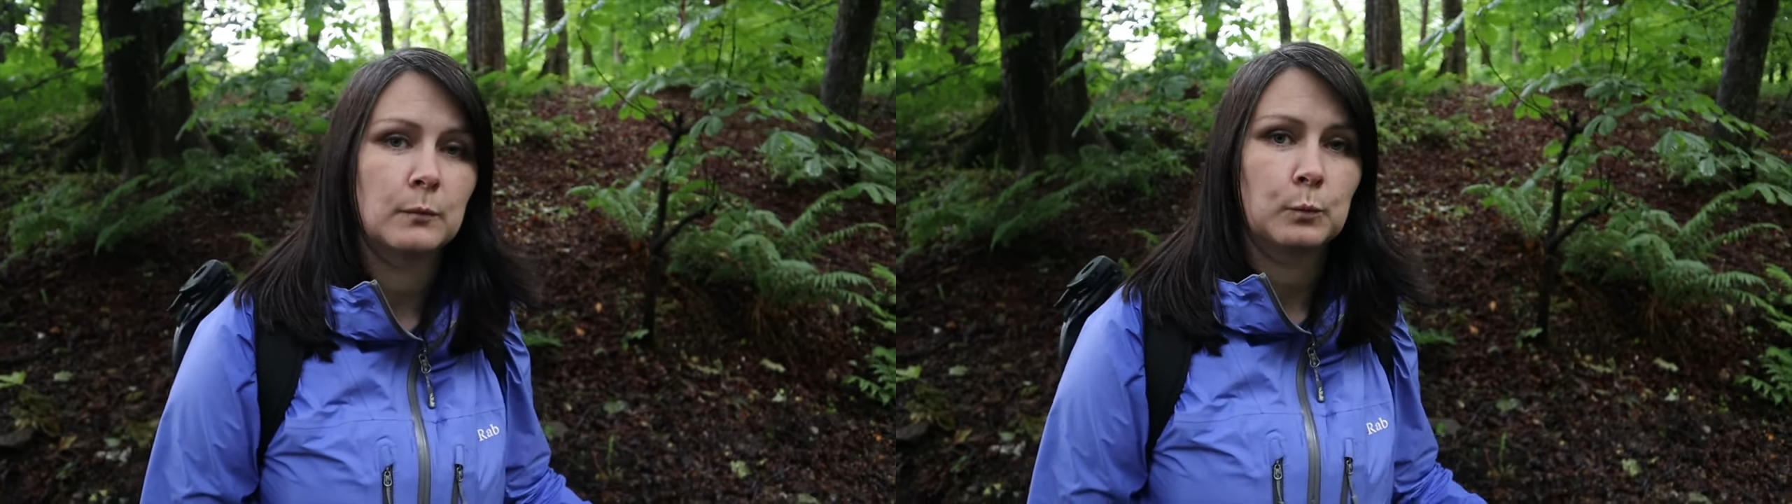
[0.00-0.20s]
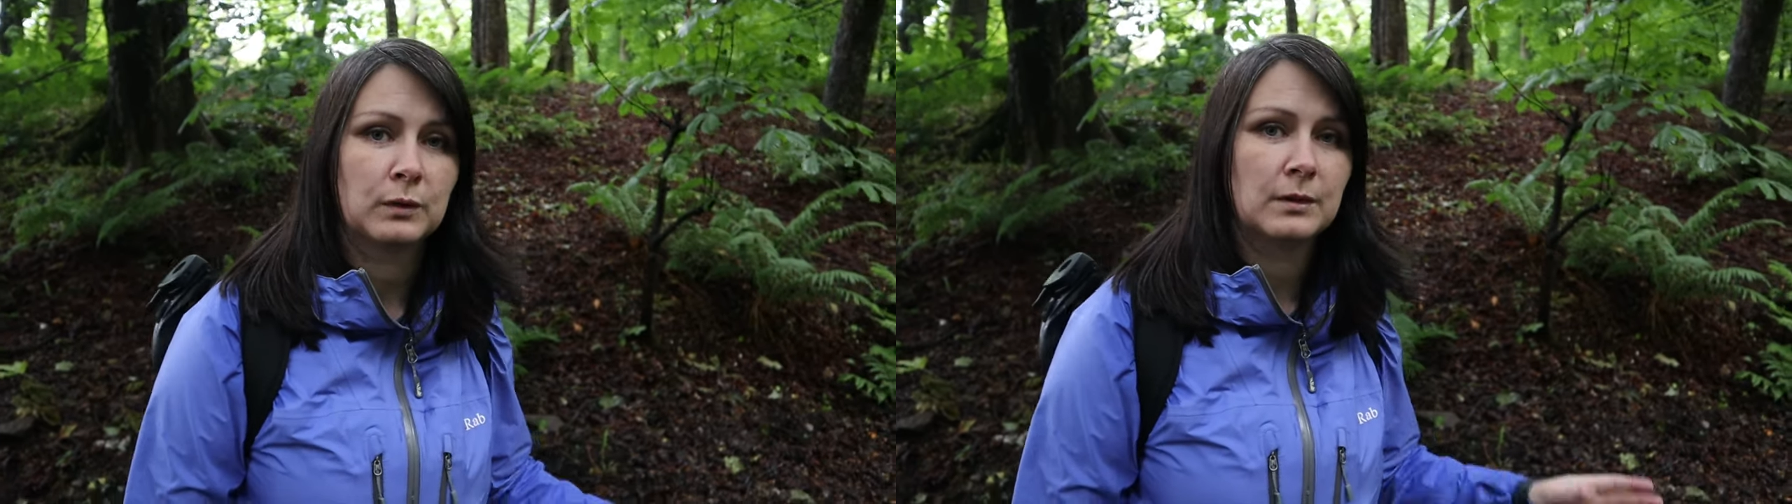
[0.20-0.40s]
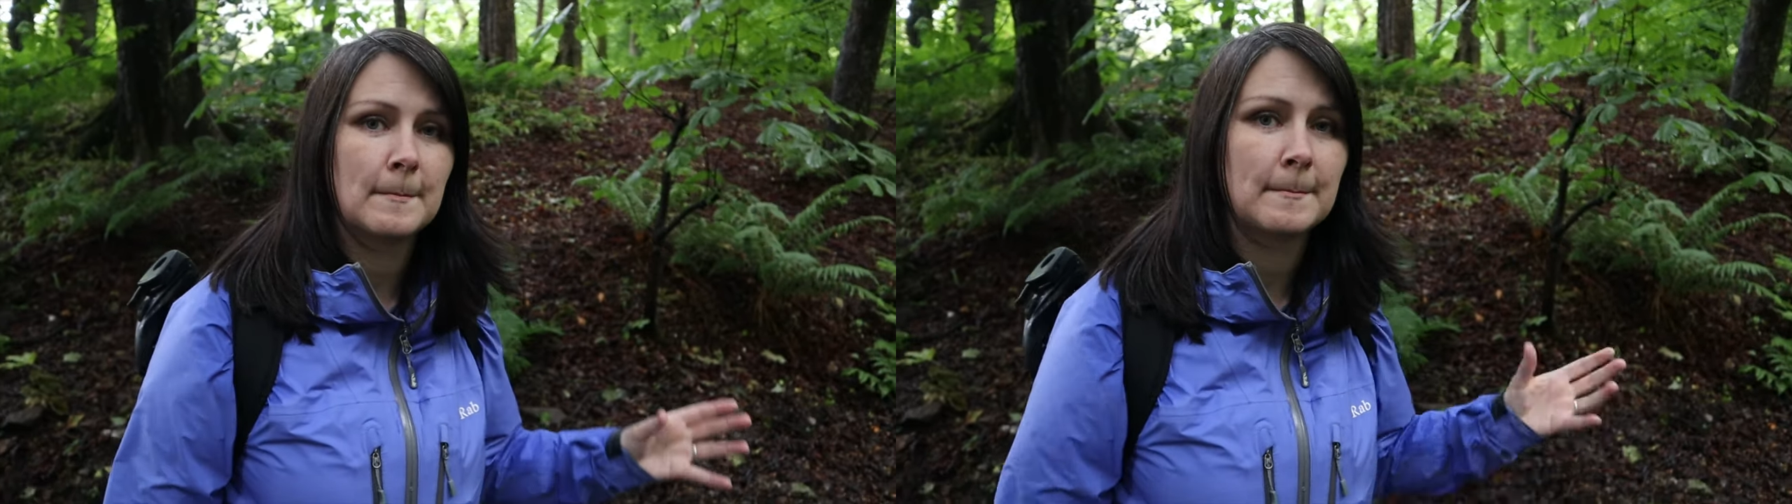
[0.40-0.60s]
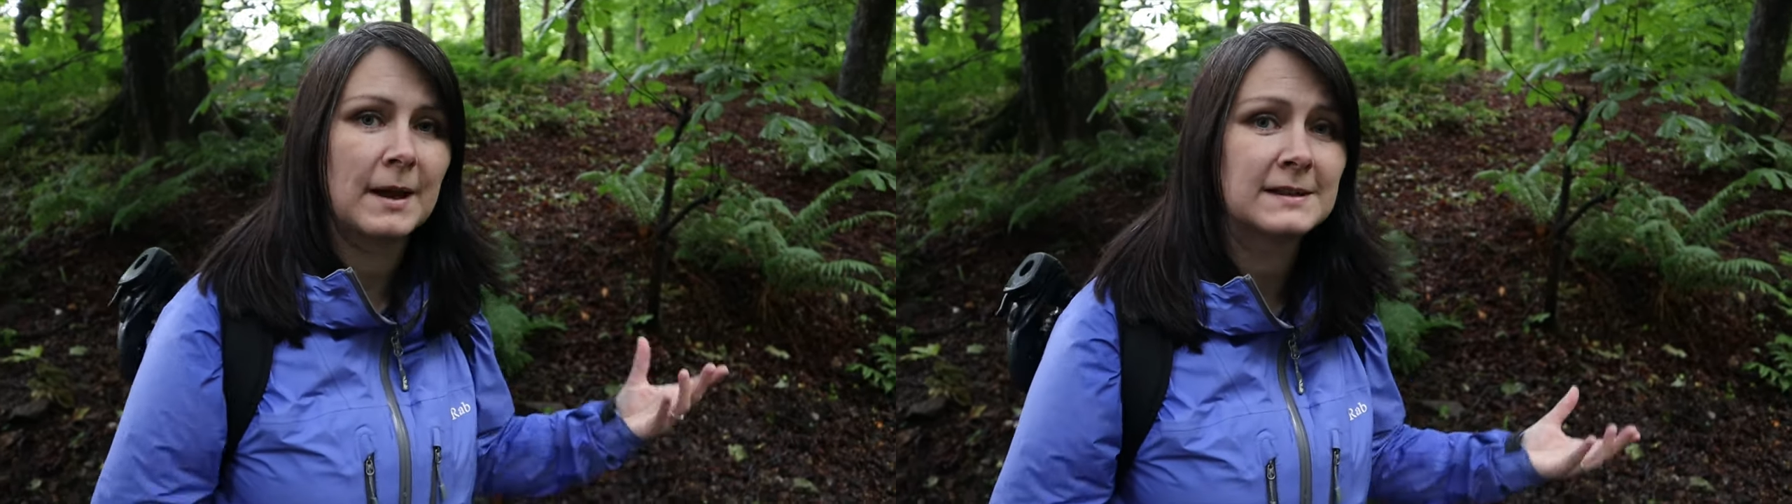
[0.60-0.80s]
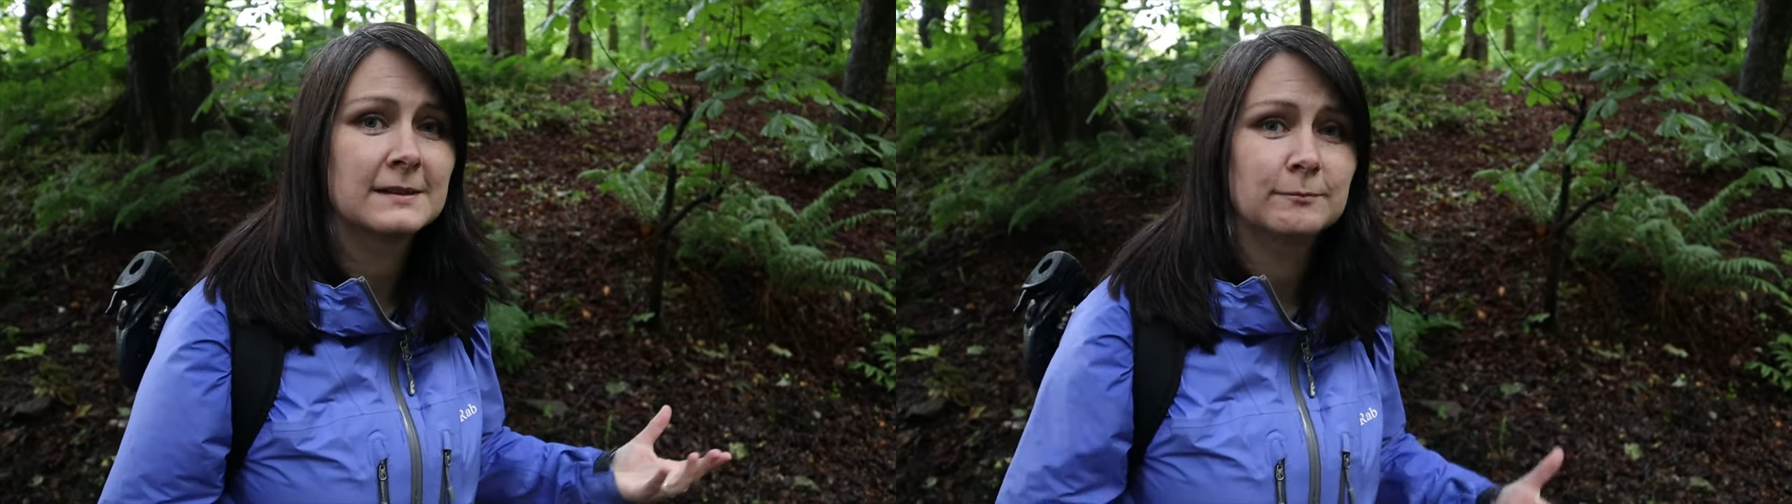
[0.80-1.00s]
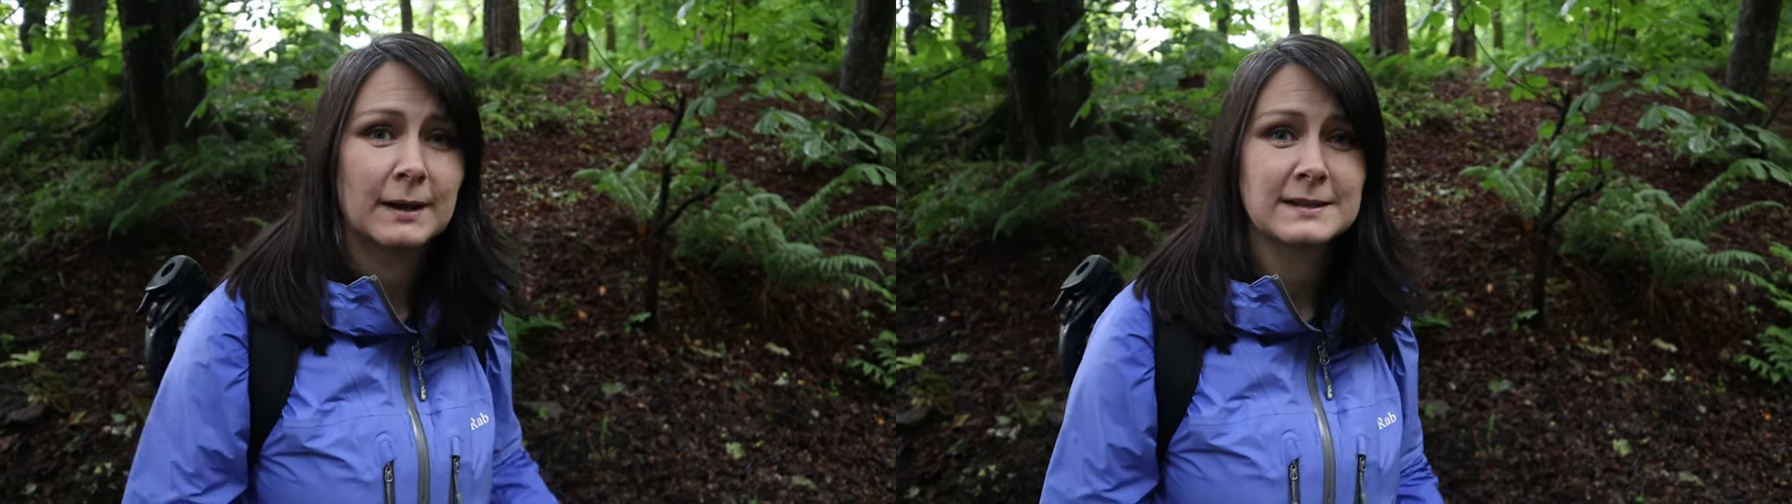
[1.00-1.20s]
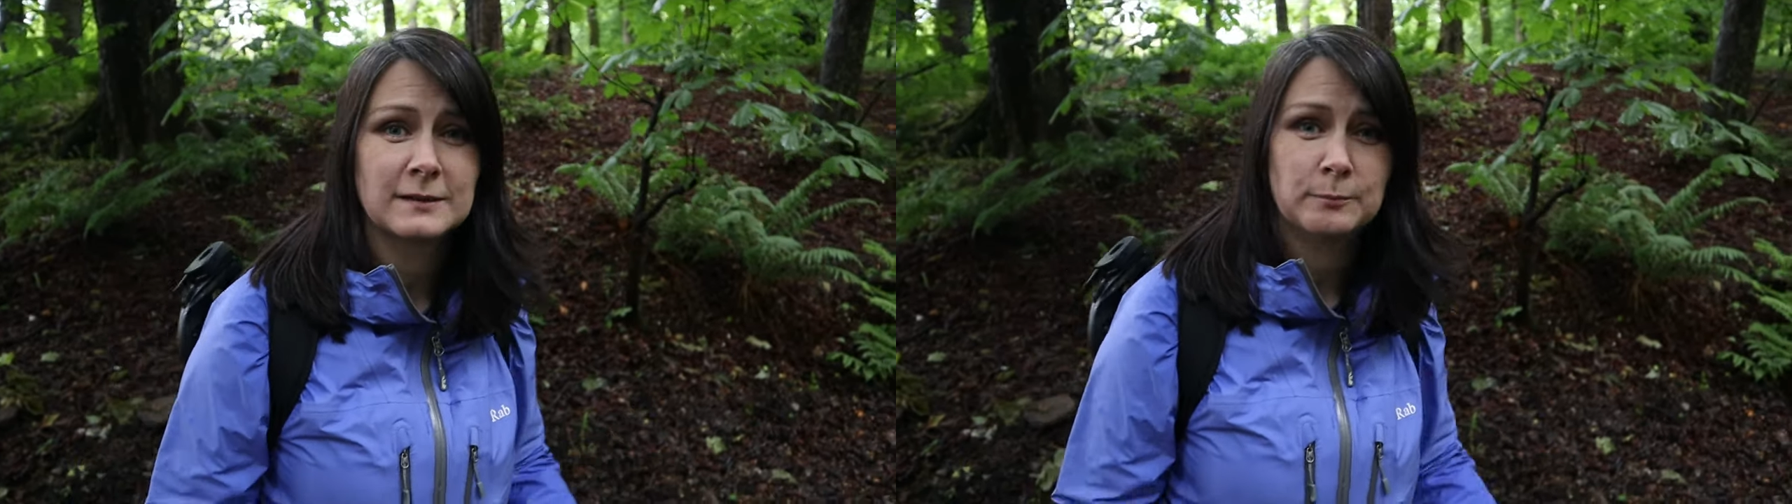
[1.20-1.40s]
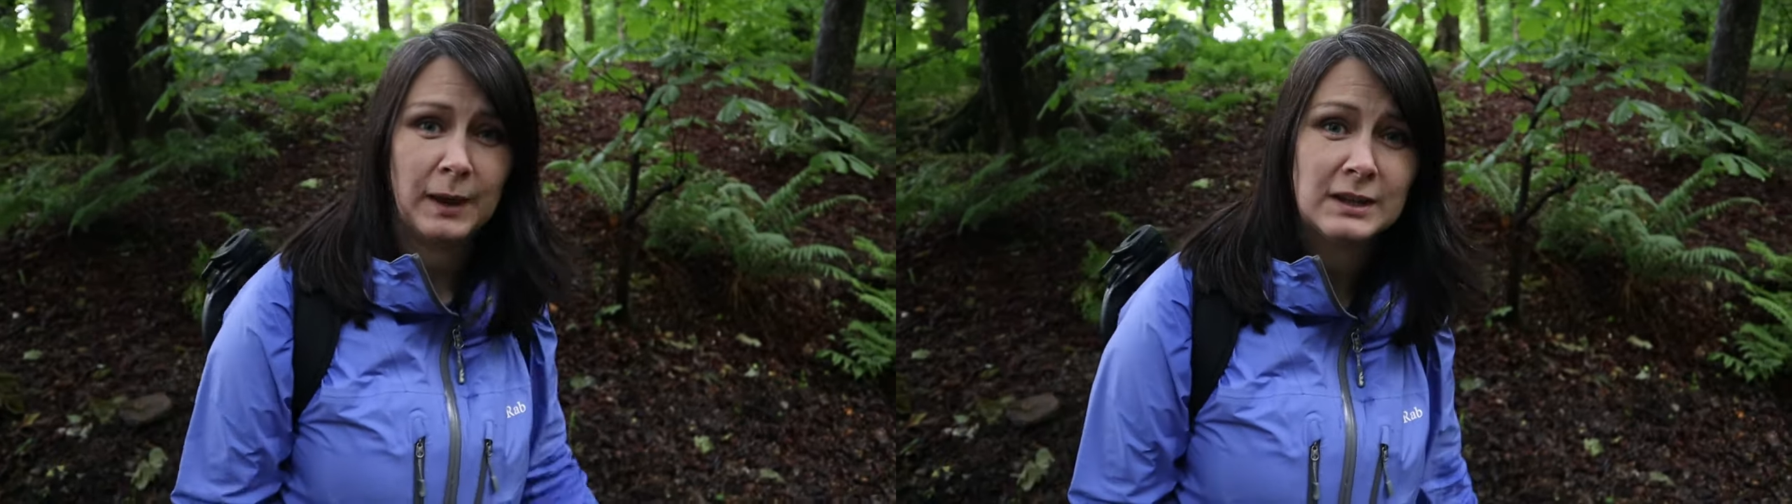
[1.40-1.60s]
with massive,
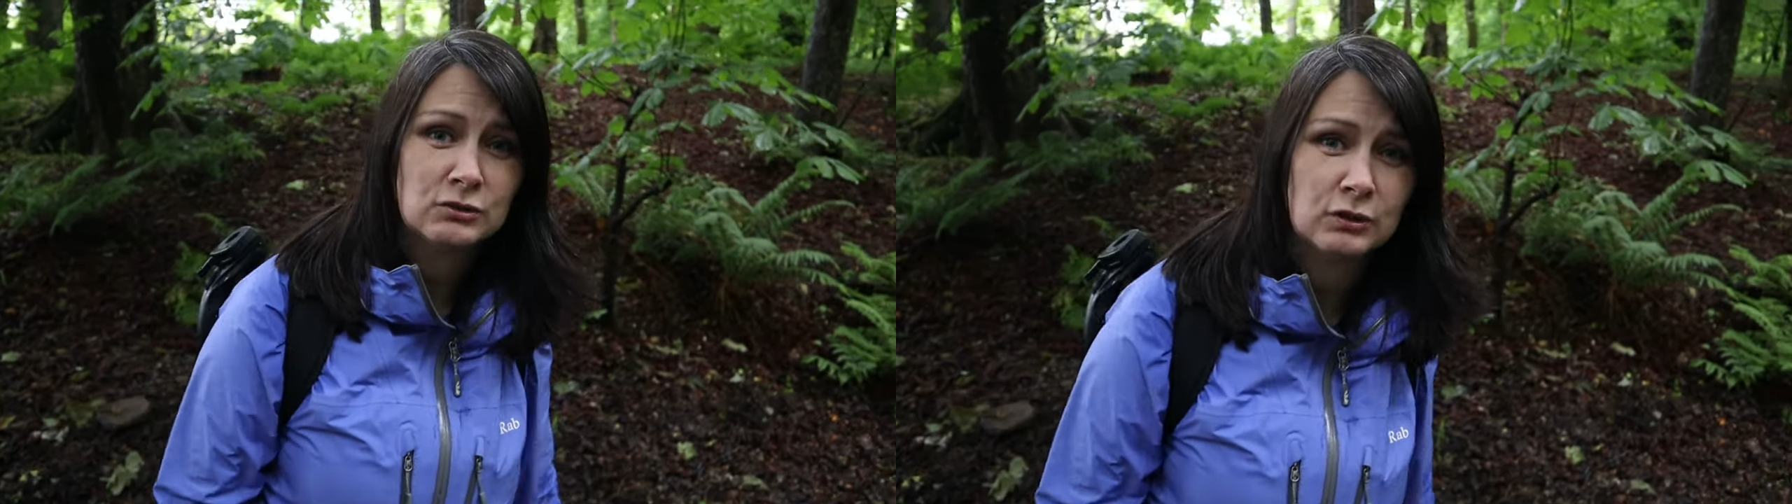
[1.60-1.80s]
massive pine